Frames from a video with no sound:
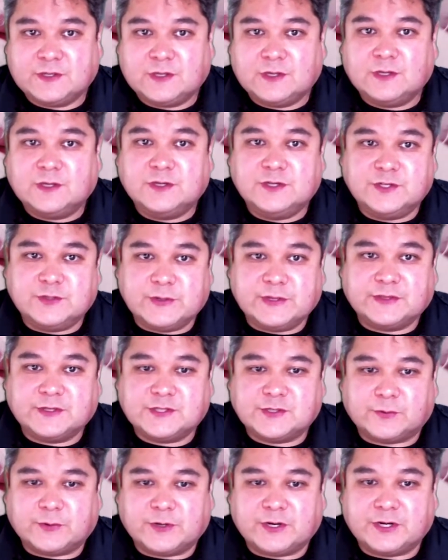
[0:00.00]
During the
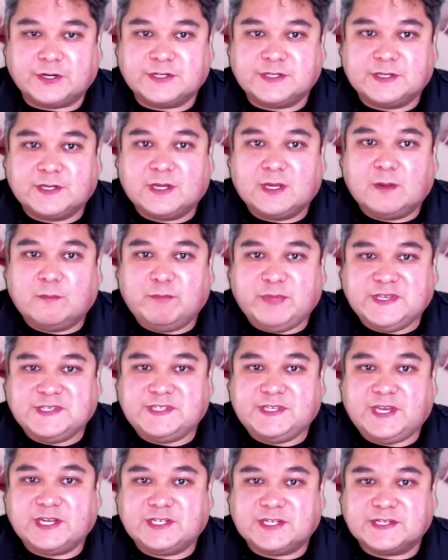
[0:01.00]
shortage,
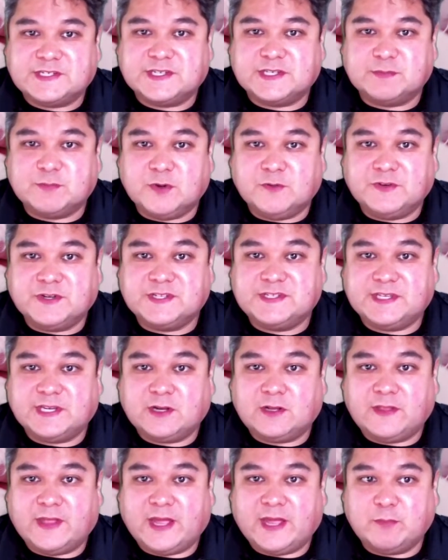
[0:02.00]
BCEHS has moved to single
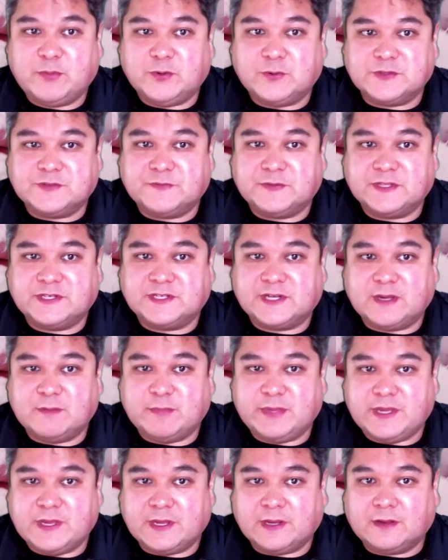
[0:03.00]
ampules for the time
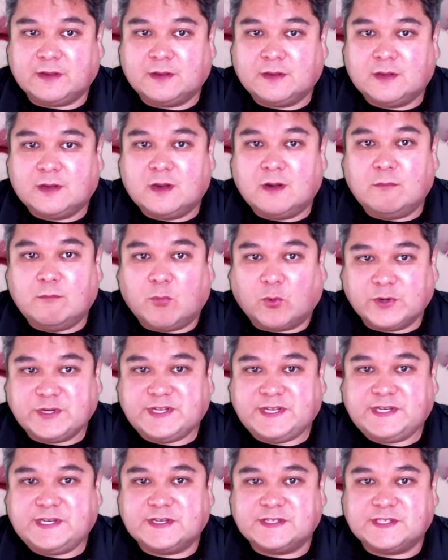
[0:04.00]
being. More
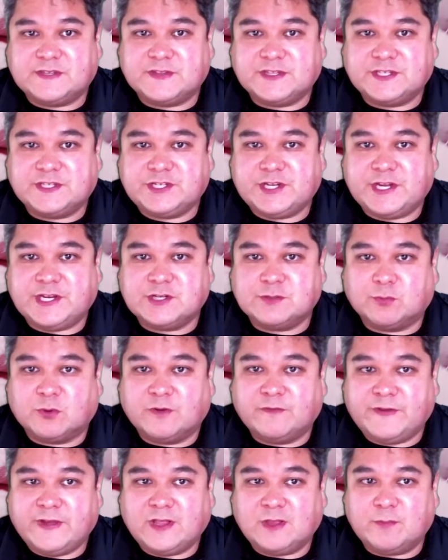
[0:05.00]
details of this change were
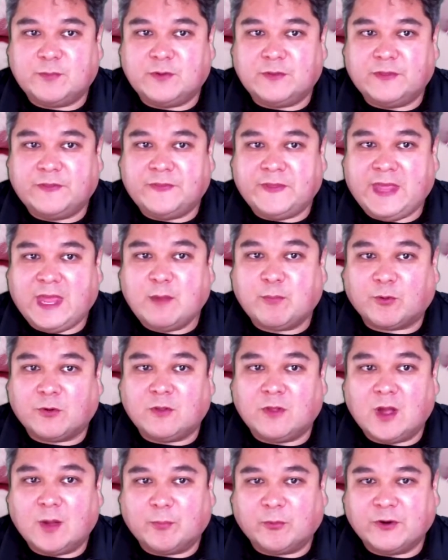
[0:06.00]
available in the April
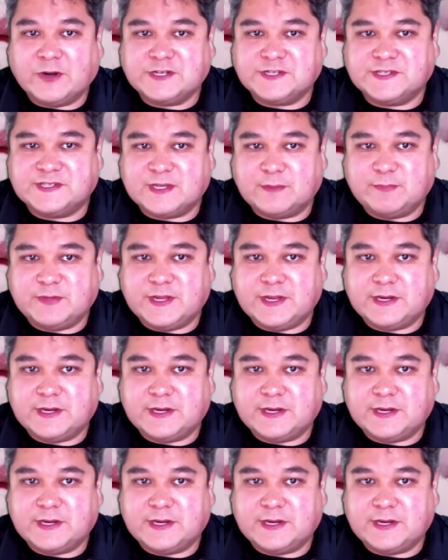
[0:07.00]
operations update.